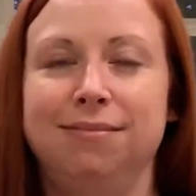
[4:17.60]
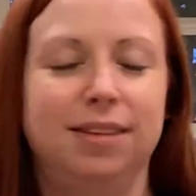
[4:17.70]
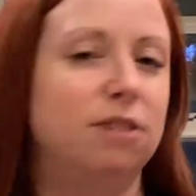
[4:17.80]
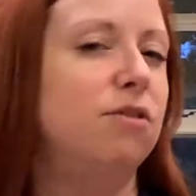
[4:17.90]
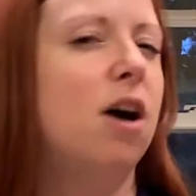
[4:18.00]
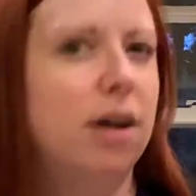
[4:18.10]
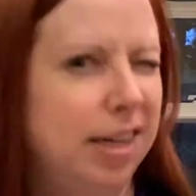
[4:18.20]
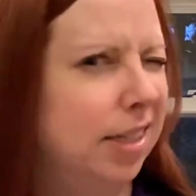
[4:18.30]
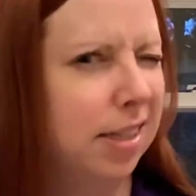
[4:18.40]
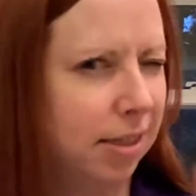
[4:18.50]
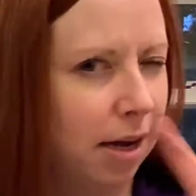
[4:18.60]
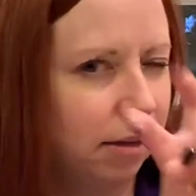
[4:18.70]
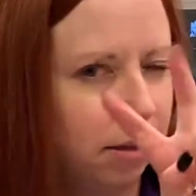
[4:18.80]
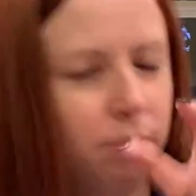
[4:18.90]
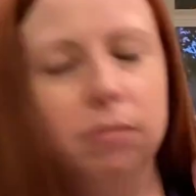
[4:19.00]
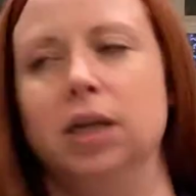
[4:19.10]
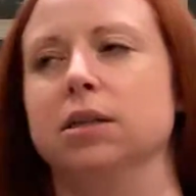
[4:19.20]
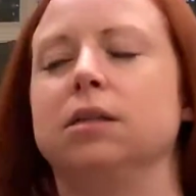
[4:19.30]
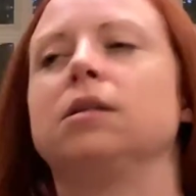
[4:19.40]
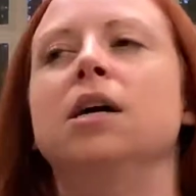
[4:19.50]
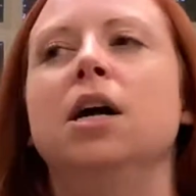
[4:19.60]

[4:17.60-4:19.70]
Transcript: of non-insect bugs.